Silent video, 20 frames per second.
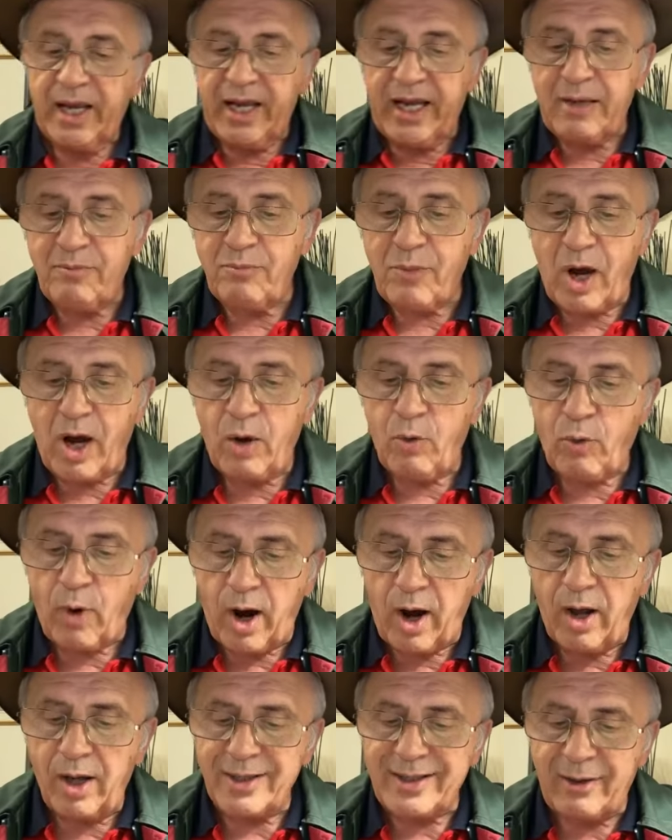In my
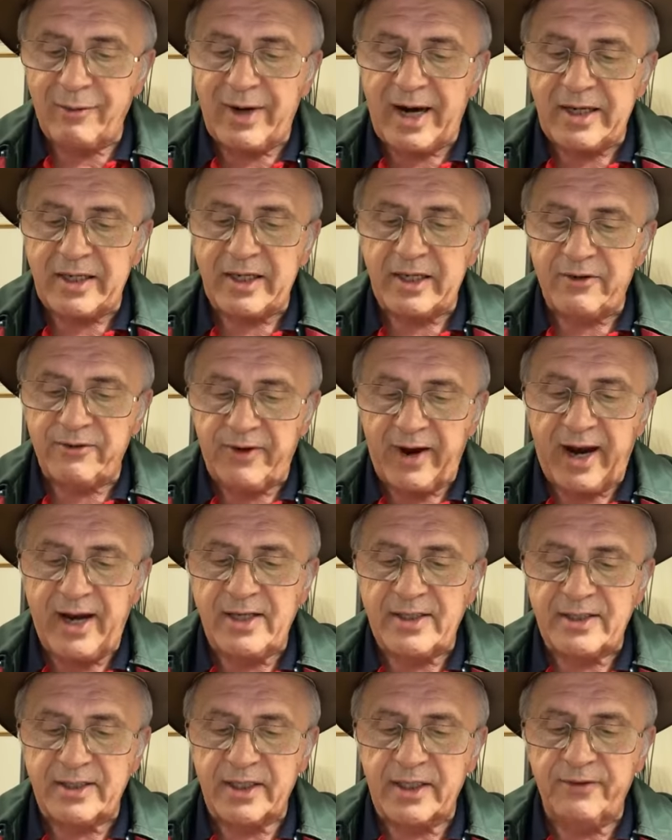wild erratic
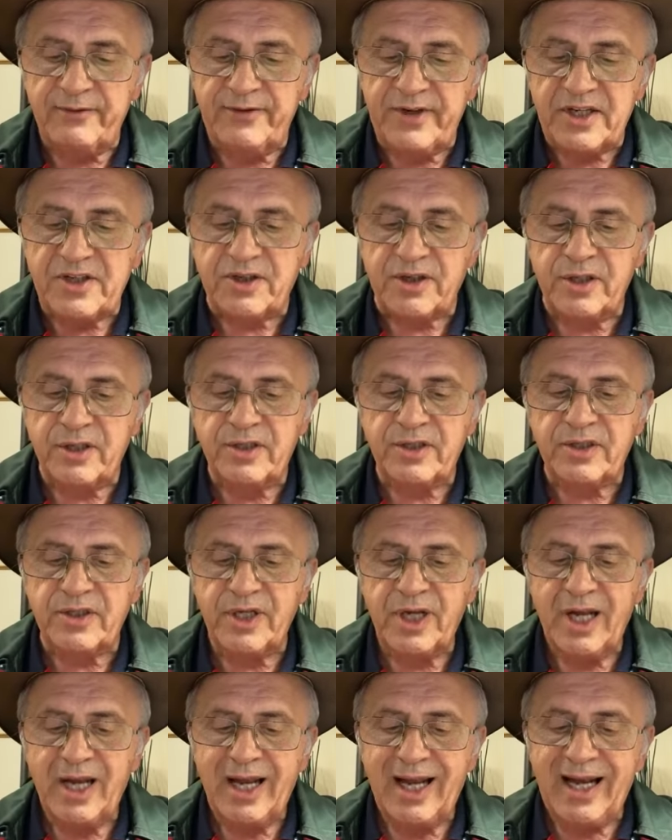fancy,
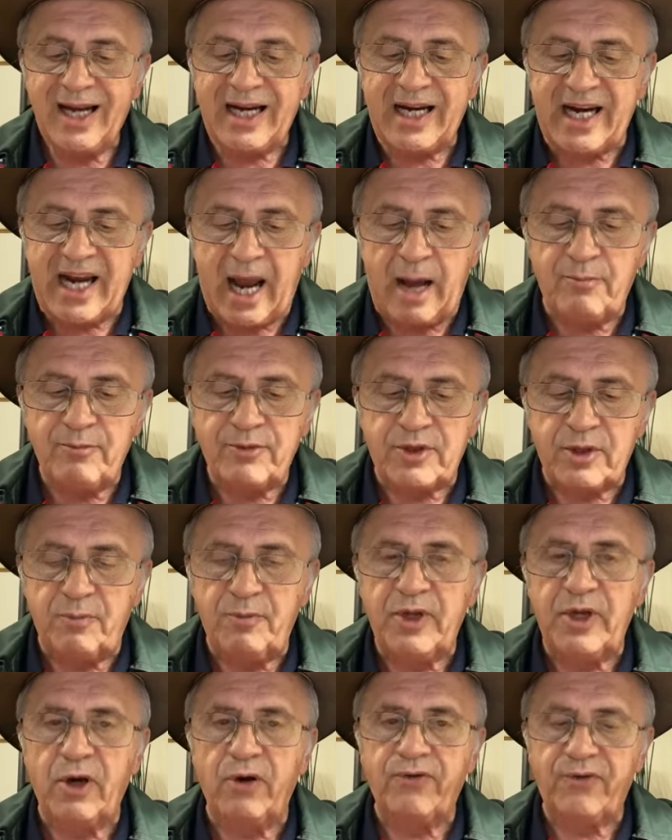visions come to
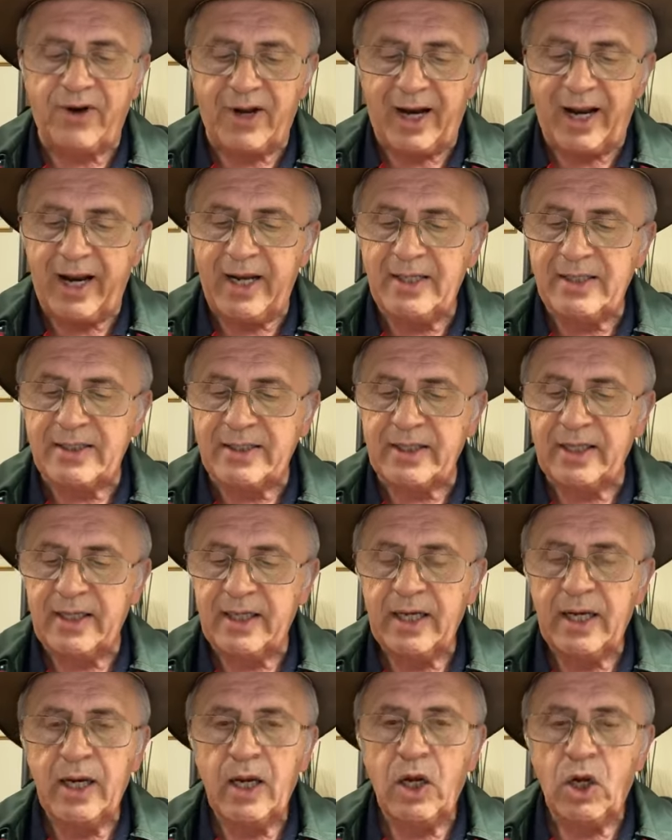me of
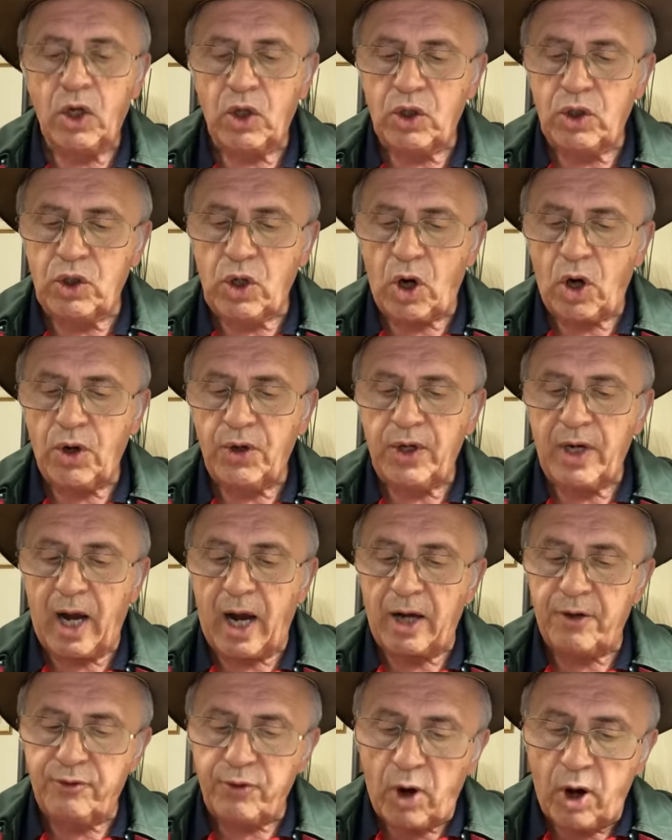Clancy gone
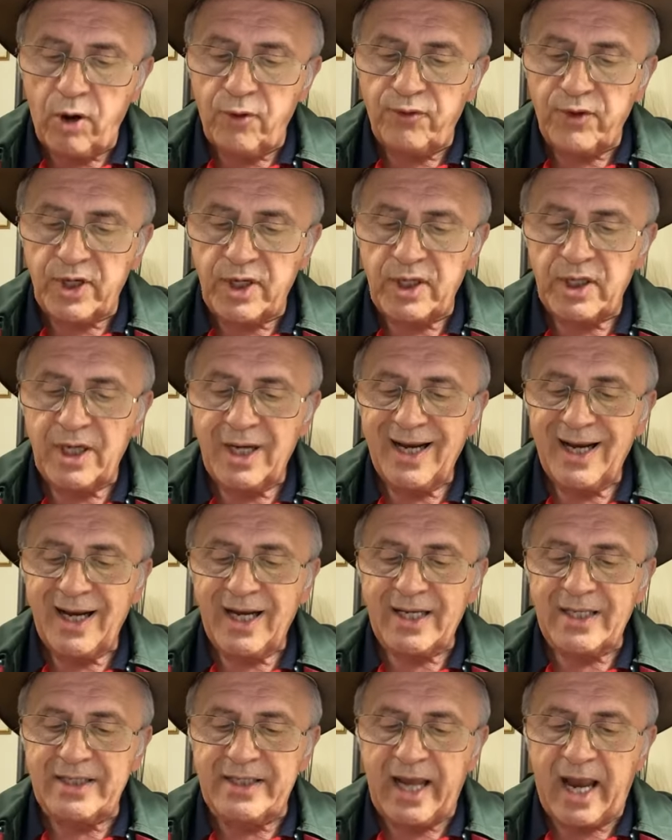a droving
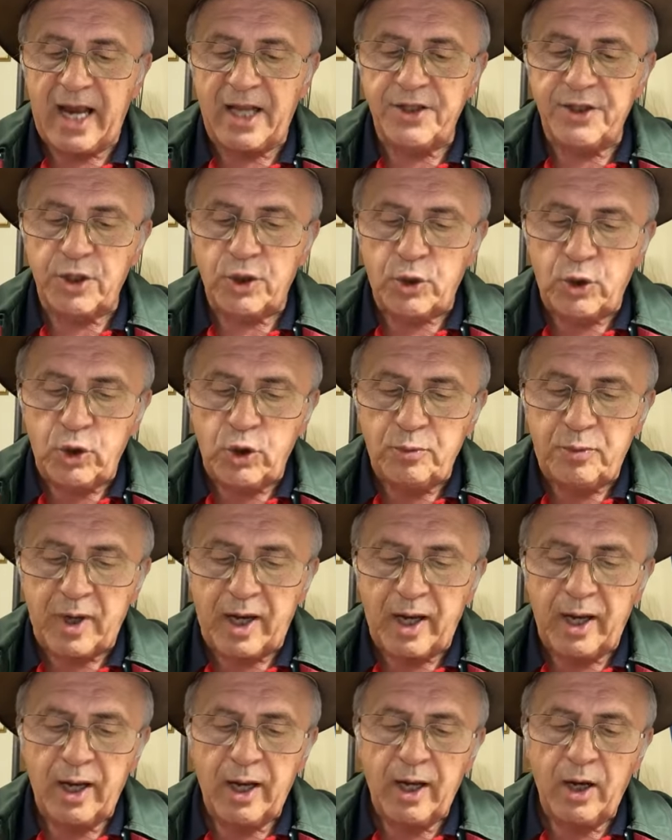down the
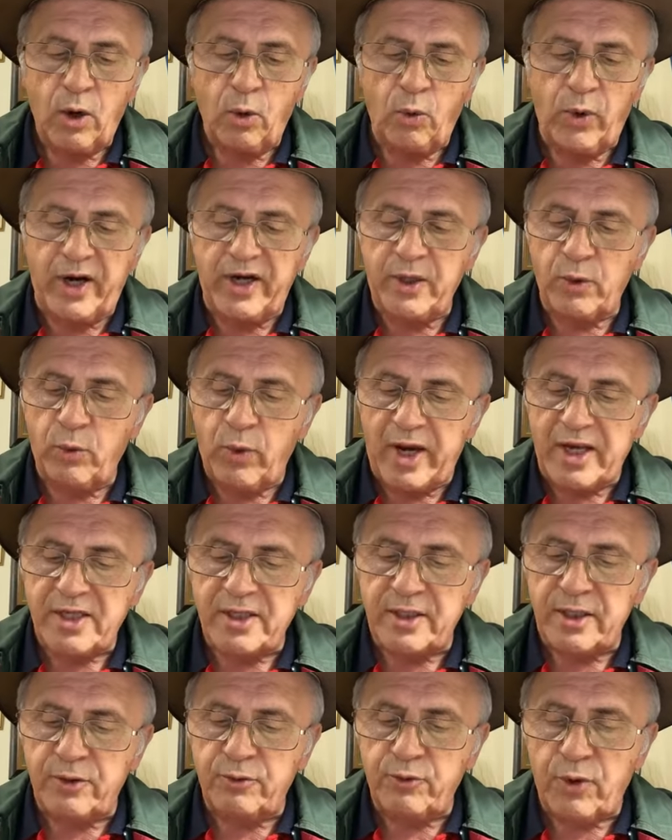Cooper where the
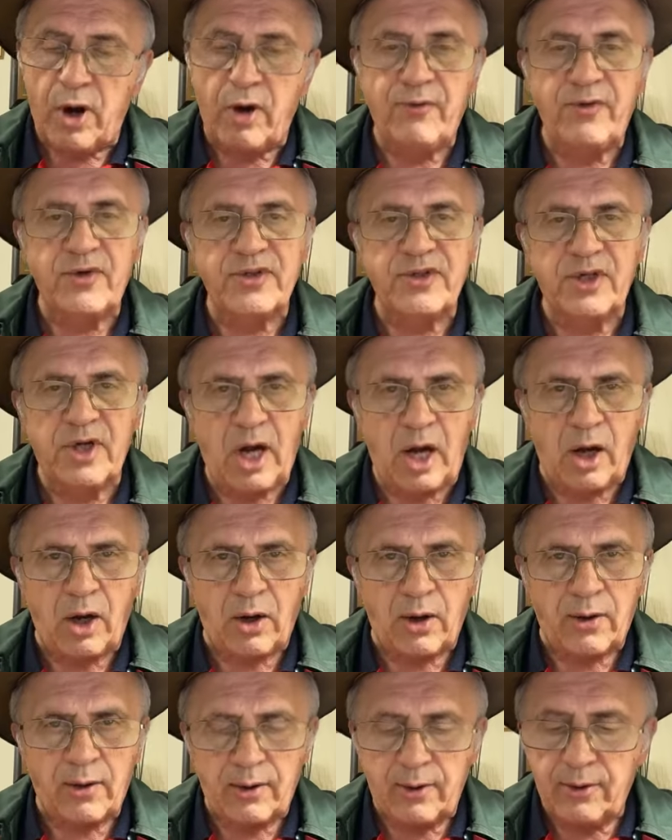western drovers
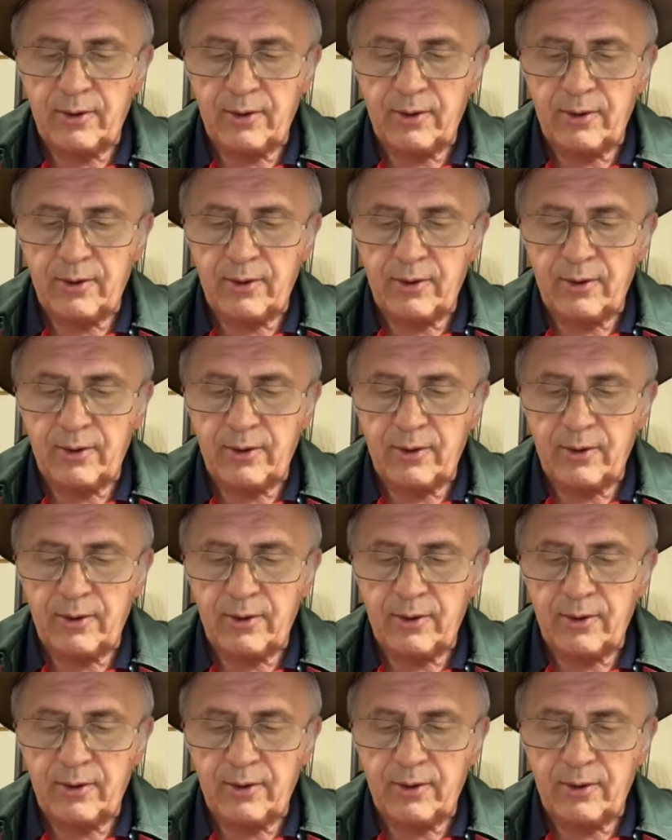go.